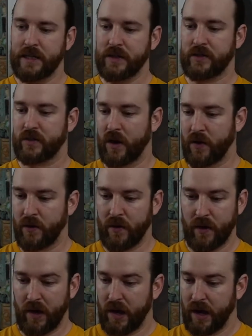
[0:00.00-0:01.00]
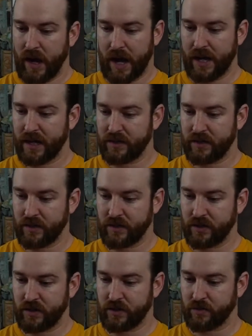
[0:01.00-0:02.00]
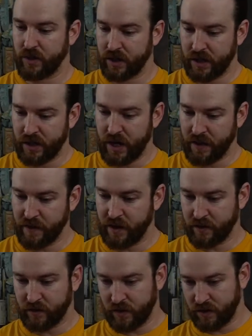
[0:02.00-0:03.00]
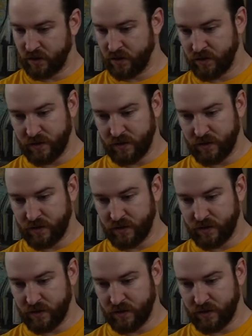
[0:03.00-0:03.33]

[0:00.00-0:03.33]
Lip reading: So I guess there's really nothing else to do.